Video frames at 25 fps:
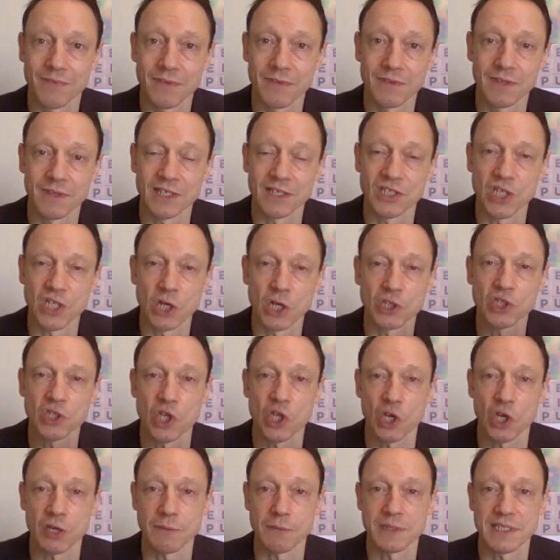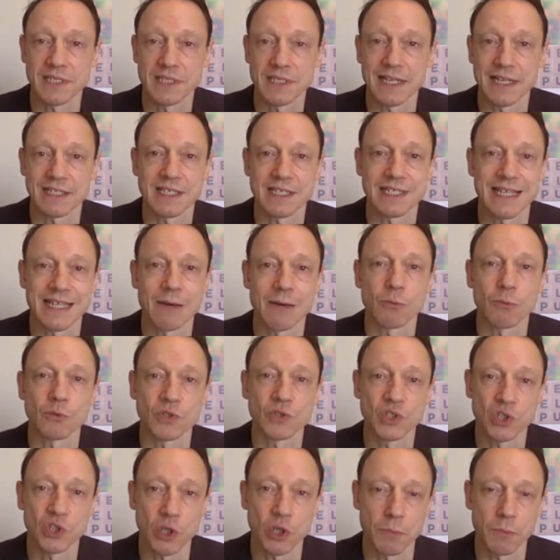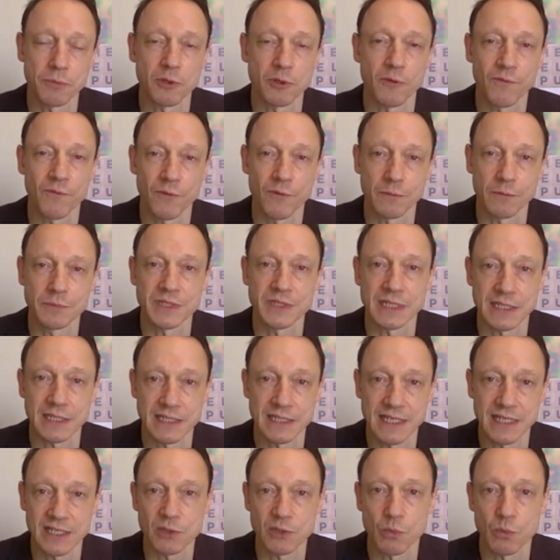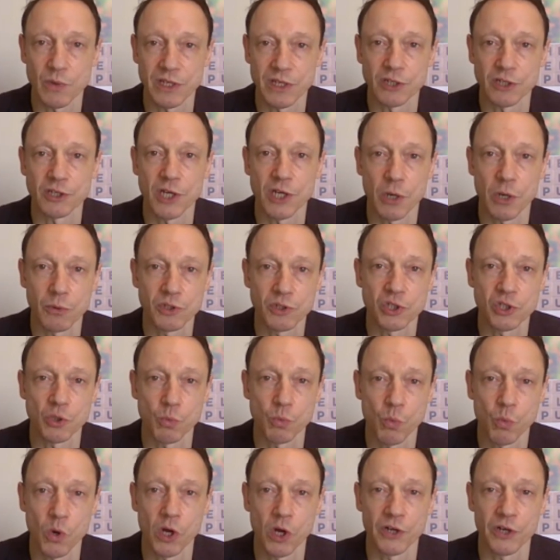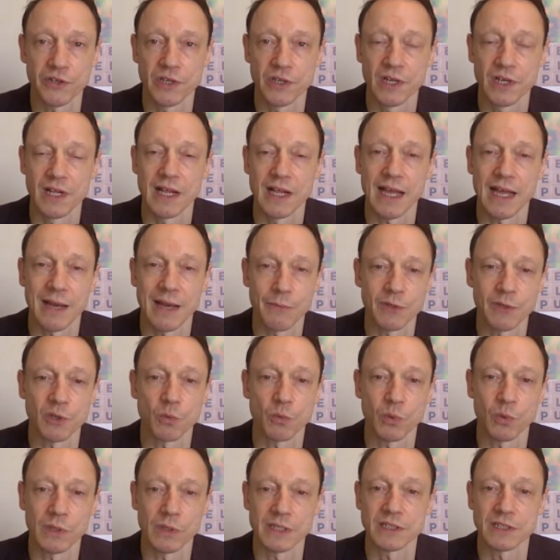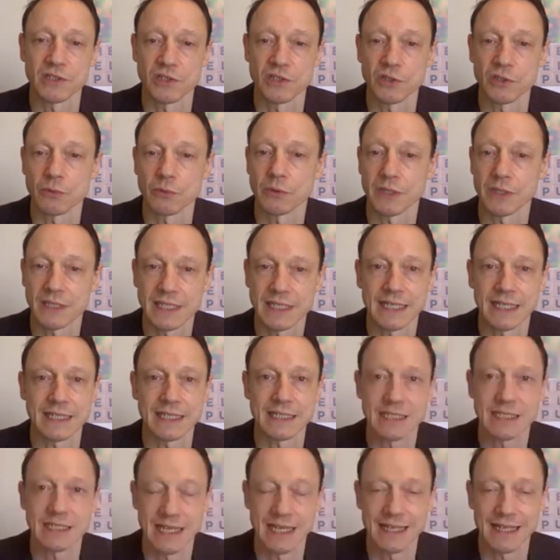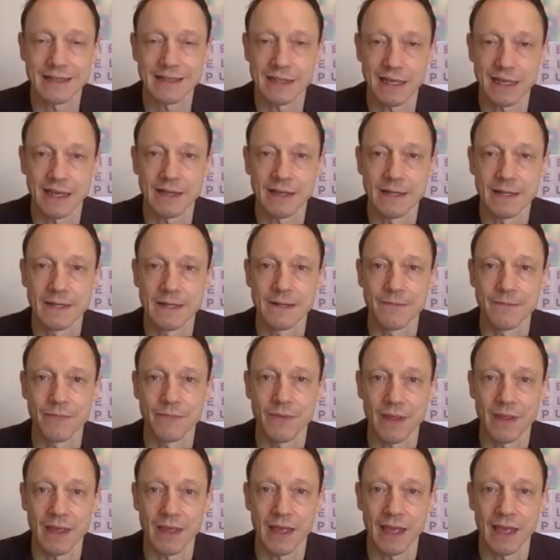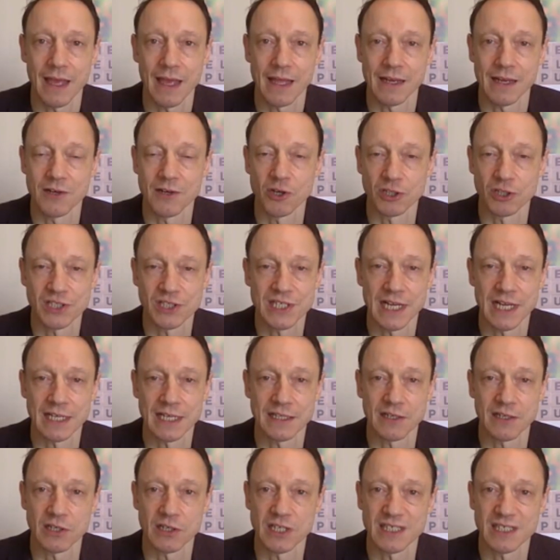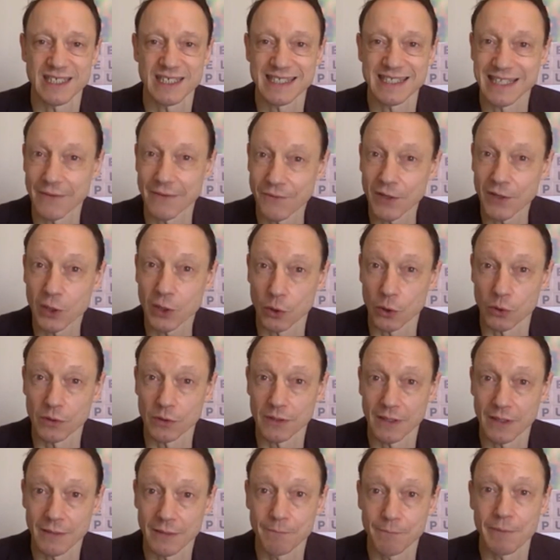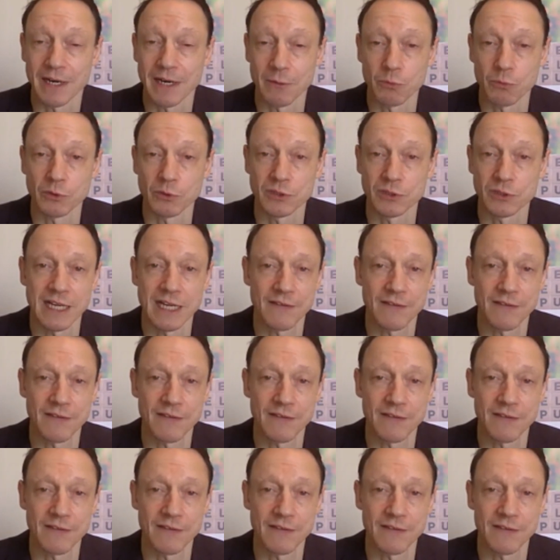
there's no circumstances that will stop you from success when you know what you want and when you're willing to do what it takes to get there. And not saying that it's difficult, but it will take